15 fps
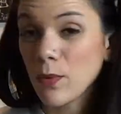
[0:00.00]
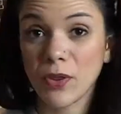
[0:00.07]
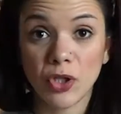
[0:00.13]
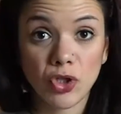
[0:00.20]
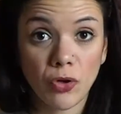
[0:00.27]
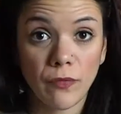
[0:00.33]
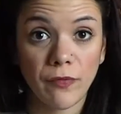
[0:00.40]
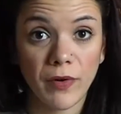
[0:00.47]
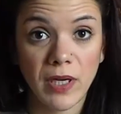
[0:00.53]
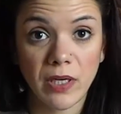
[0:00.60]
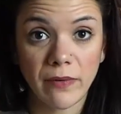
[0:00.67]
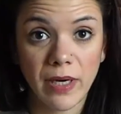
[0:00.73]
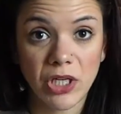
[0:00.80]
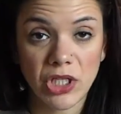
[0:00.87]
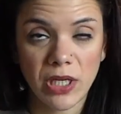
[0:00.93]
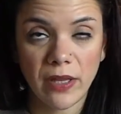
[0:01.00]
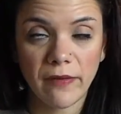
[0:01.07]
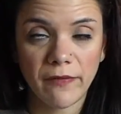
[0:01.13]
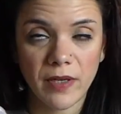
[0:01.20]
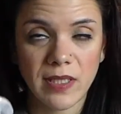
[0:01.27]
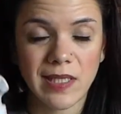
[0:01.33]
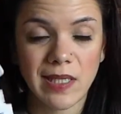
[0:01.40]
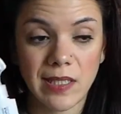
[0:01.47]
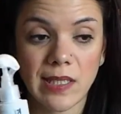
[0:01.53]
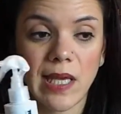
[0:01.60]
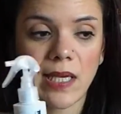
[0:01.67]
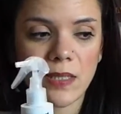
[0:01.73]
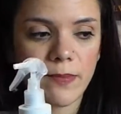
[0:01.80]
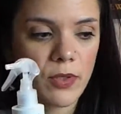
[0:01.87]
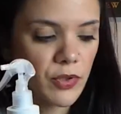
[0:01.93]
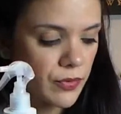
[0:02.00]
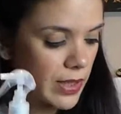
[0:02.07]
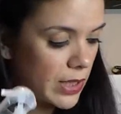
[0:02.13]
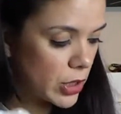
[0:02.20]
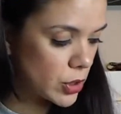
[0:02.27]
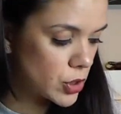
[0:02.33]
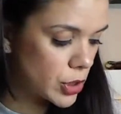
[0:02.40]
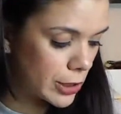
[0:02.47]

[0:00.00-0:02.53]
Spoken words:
with the John Frieda, actually, the Frizzies. That smells really good